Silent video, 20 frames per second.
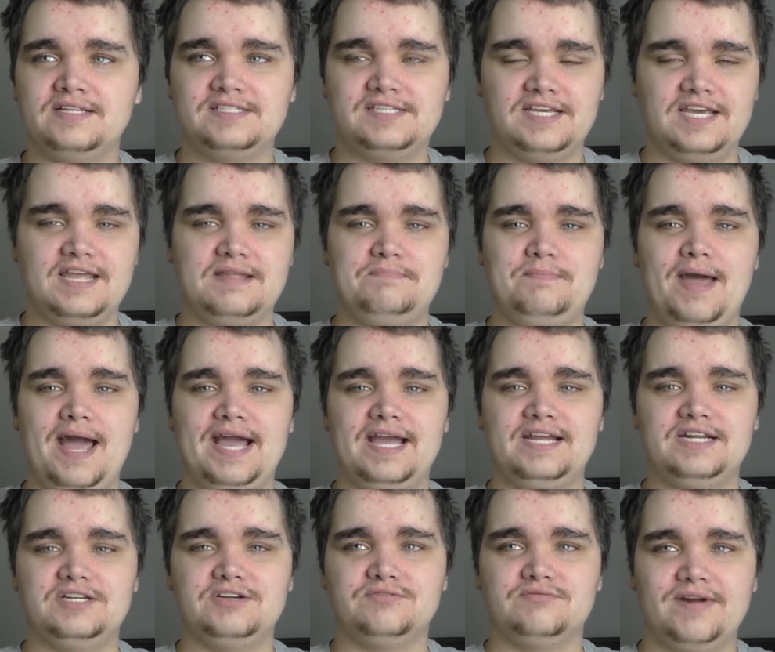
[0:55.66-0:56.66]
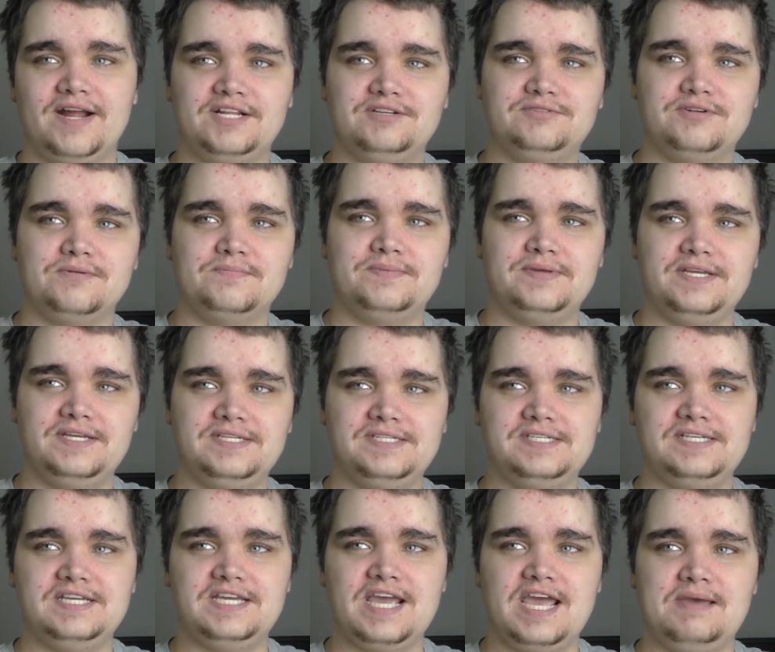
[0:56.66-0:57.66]
to get back into retro
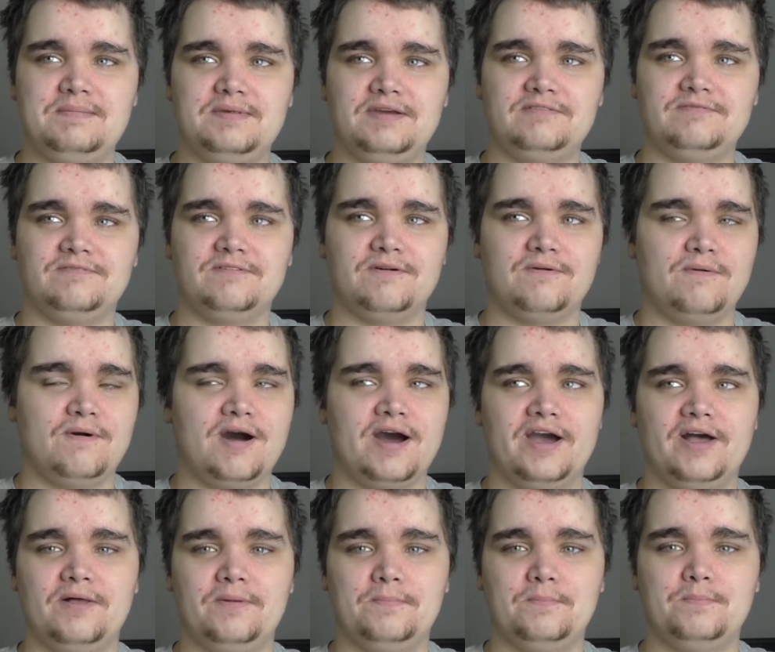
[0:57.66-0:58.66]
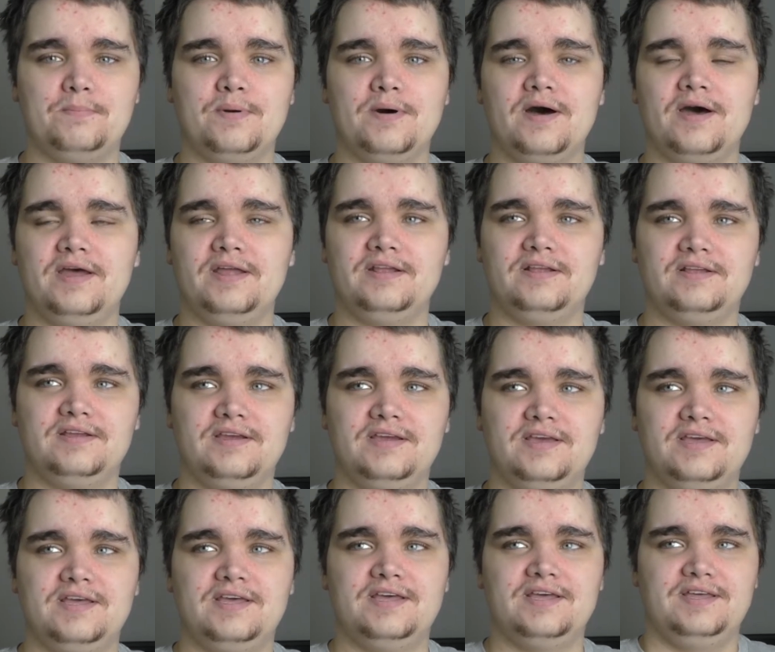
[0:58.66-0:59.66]
PC gaming for a while, but
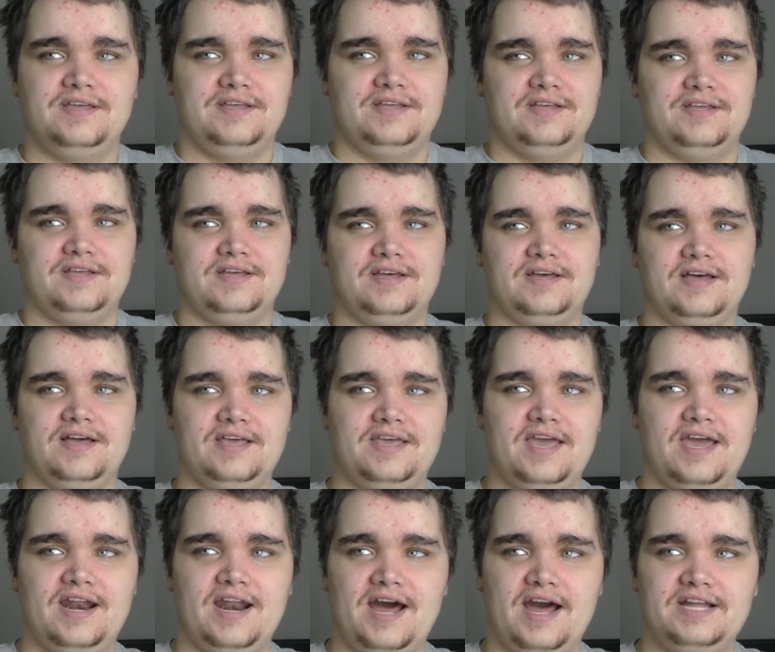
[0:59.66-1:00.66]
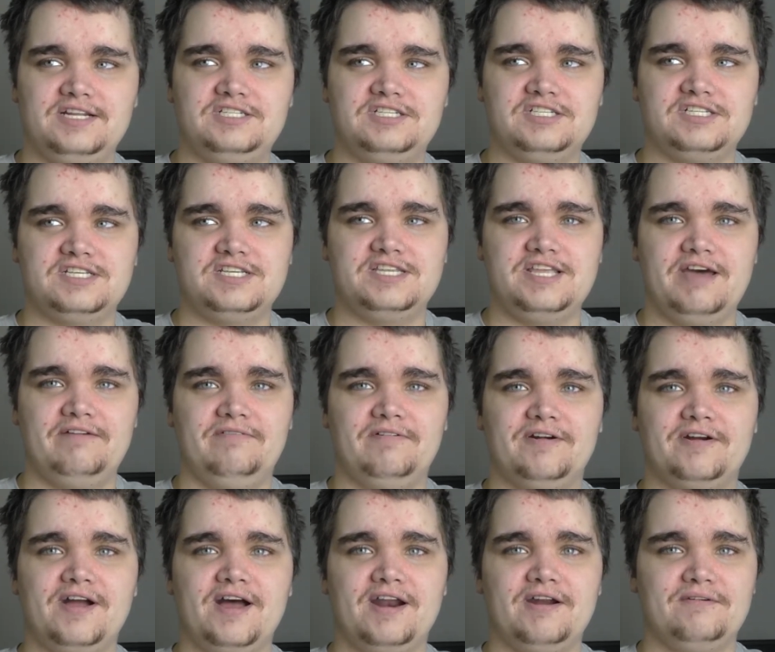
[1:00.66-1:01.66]
again, I just never
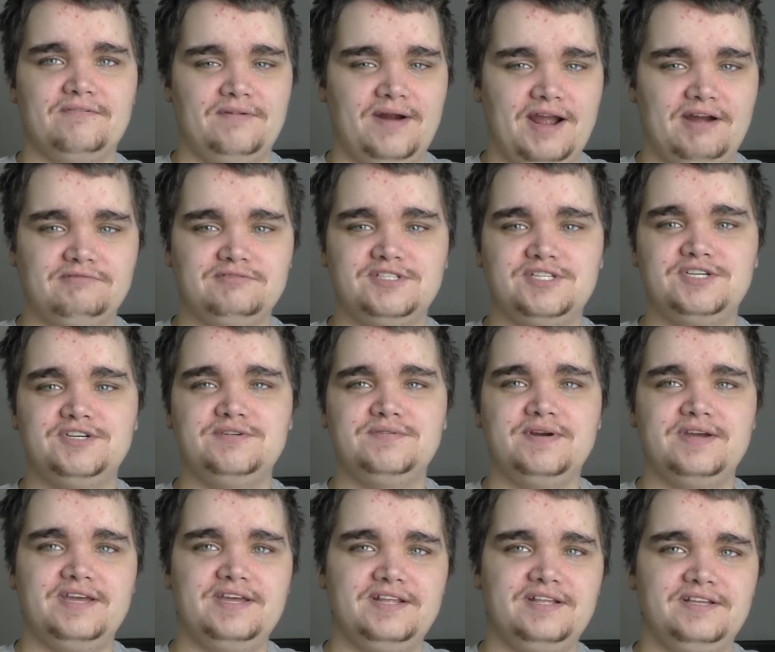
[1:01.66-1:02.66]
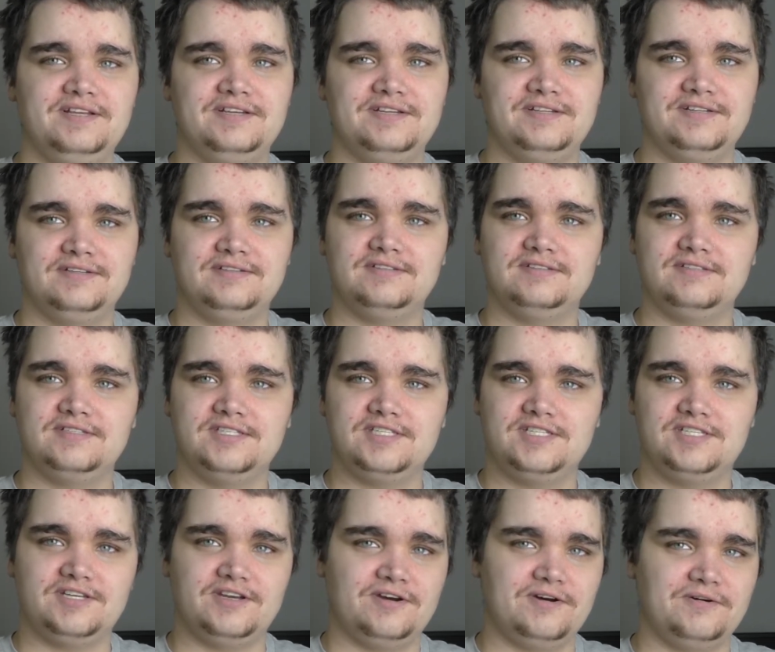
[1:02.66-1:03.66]
got around to it.
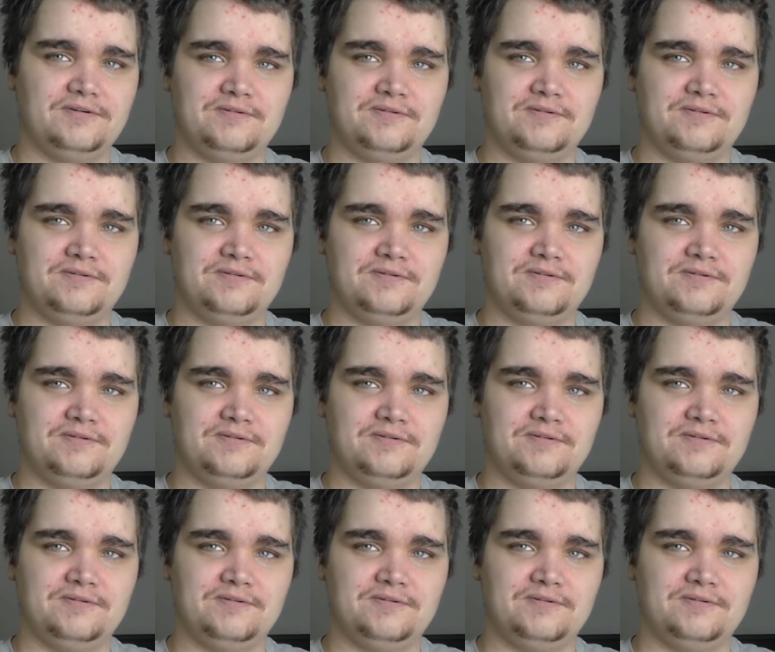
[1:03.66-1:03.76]
So